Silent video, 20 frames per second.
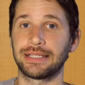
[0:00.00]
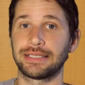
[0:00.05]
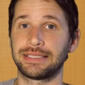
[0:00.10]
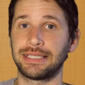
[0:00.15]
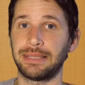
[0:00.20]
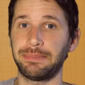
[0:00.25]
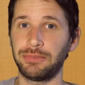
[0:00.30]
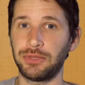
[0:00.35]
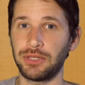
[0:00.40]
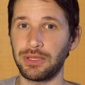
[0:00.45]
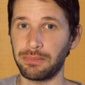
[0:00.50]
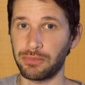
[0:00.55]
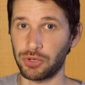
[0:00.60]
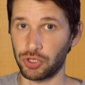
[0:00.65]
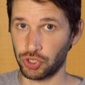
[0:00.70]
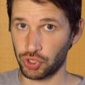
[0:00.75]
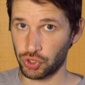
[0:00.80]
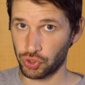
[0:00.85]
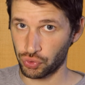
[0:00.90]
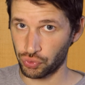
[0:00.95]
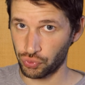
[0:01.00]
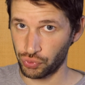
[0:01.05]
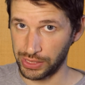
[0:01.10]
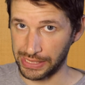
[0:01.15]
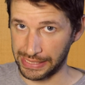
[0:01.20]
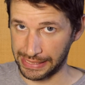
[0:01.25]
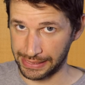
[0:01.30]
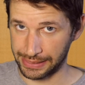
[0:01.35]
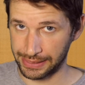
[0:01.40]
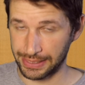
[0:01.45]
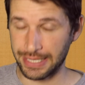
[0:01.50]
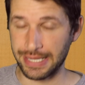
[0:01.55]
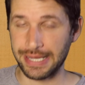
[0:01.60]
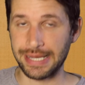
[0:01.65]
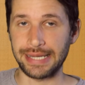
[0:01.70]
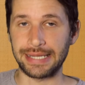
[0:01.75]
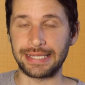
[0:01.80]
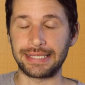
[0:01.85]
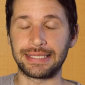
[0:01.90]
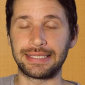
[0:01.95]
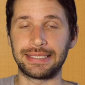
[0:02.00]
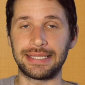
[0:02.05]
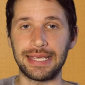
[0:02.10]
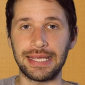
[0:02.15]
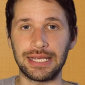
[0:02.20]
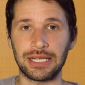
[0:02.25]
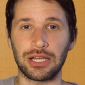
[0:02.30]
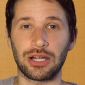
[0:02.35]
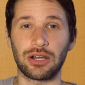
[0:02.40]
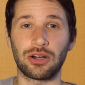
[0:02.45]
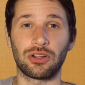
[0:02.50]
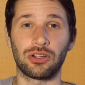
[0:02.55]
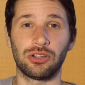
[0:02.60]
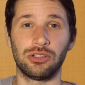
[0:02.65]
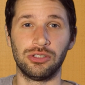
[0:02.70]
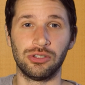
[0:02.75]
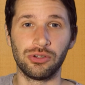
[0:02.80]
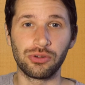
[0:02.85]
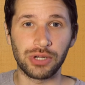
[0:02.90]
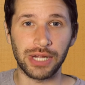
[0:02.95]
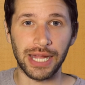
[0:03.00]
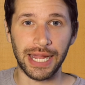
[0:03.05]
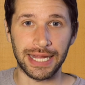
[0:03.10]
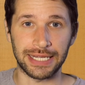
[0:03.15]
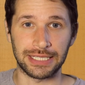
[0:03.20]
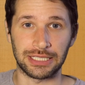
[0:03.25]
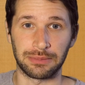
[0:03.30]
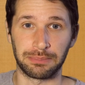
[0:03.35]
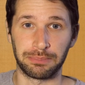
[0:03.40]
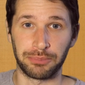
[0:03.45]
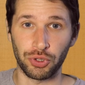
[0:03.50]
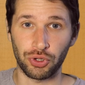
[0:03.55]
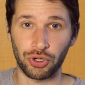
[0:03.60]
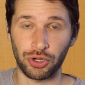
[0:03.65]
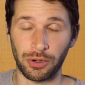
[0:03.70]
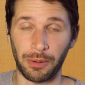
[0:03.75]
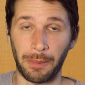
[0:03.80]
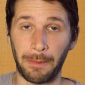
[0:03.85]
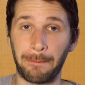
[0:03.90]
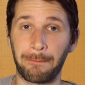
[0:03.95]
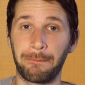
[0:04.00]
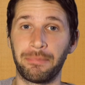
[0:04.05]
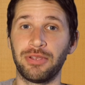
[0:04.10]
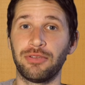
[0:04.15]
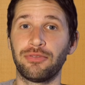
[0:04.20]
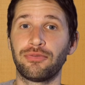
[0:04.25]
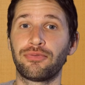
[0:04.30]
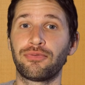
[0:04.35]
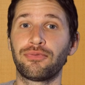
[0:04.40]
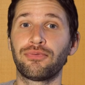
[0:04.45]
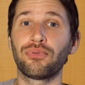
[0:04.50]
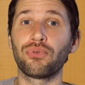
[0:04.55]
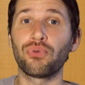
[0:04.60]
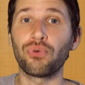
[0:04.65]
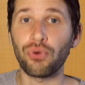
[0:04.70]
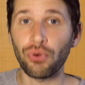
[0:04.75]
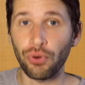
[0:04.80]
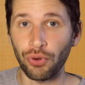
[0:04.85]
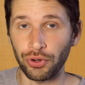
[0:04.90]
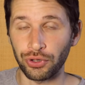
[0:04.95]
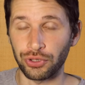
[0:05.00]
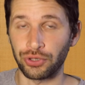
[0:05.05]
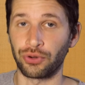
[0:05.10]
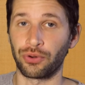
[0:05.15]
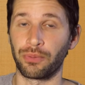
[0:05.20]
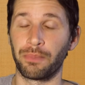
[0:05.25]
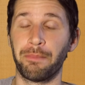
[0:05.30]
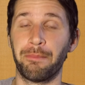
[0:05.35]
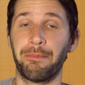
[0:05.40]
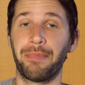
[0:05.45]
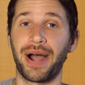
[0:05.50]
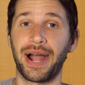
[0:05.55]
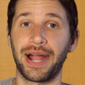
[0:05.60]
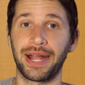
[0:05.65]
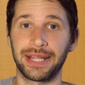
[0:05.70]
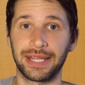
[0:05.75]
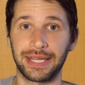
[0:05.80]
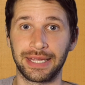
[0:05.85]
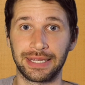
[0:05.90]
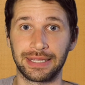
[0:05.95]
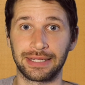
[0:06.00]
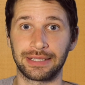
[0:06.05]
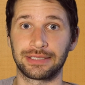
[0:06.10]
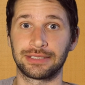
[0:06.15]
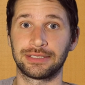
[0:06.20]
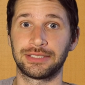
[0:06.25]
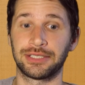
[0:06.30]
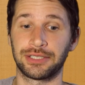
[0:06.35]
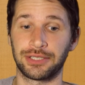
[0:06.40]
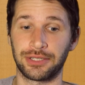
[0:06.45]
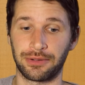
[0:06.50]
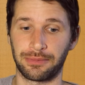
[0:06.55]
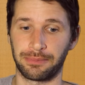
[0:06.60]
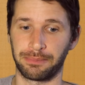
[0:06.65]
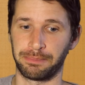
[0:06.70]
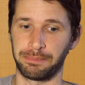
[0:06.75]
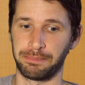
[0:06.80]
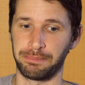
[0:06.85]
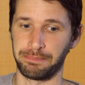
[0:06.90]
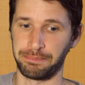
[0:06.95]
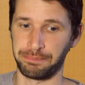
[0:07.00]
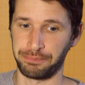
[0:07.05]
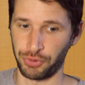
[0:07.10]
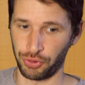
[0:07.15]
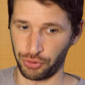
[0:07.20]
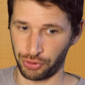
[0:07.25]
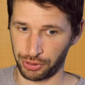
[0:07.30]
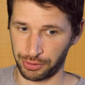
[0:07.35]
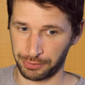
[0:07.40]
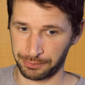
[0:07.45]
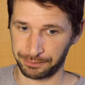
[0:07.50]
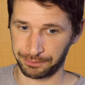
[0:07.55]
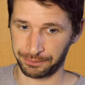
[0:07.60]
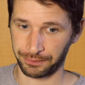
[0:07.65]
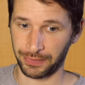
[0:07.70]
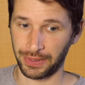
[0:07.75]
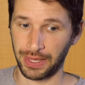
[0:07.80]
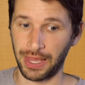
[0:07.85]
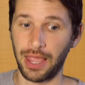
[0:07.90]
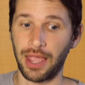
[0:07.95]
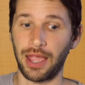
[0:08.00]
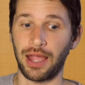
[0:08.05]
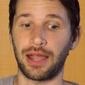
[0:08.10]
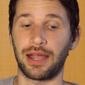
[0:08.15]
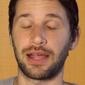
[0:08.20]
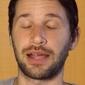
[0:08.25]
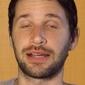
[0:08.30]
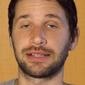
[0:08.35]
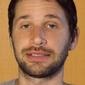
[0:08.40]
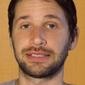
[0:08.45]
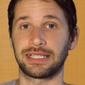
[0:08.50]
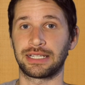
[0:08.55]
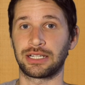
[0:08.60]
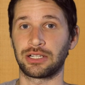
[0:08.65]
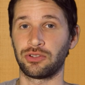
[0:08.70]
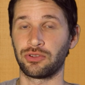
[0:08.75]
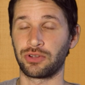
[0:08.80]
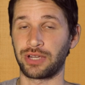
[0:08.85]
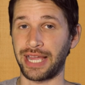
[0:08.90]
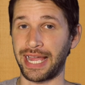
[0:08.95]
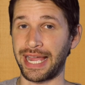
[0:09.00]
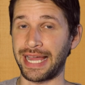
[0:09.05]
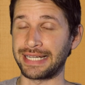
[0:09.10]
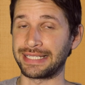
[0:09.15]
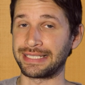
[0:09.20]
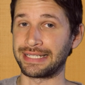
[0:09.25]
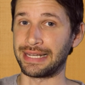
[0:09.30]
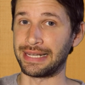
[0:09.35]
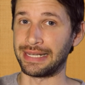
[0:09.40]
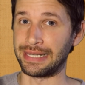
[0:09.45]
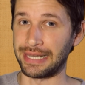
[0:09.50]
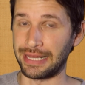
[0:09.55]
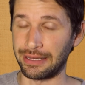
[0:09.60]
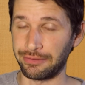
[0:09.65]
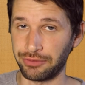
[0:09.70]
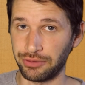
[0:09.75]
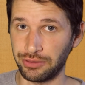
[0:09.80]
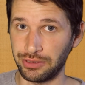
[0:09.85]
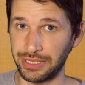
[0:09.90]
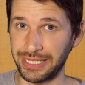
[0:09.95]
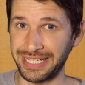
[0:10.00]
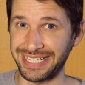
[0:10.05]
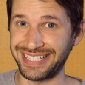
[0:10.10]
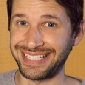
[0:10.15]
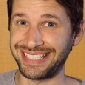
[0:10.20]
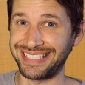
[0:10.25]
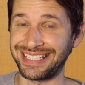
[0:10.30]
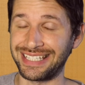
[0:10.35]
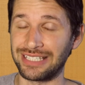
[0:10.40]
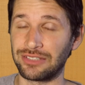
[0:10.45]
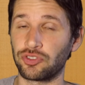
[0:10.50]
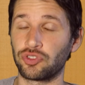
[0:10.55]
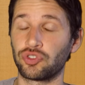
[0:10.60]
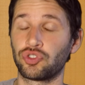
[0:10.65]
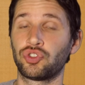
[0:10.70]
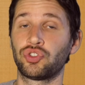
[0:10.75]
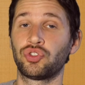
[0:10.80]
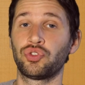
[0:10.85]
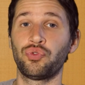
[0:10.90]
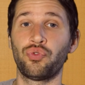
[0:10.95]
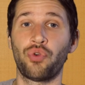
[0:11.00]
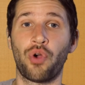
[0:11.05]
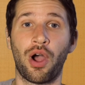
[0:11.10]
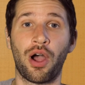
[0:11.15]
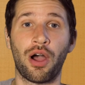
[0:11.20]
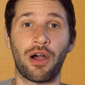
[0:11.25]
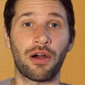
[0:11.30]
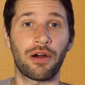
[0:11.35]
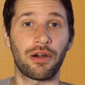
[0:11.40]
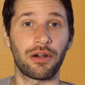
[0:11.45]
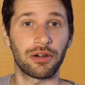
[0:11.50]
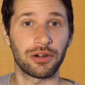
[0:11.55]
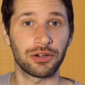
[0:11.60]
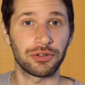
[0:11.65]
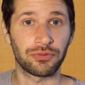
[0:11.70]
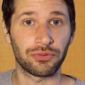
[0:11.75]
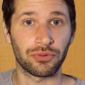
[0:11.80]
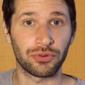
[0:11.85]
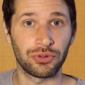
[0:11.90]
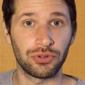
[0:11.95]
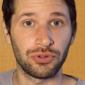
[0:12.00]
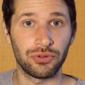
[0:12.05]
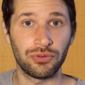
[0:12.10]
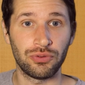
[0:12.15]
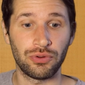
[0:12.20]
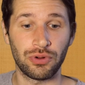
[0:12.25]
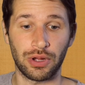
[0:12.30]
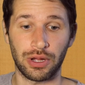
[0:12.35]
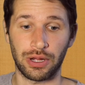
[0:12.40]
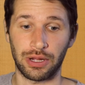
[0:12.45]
Tip number 3, take a look at the book before you're buying the book. Take a look at the level. Isn't it too hard for you?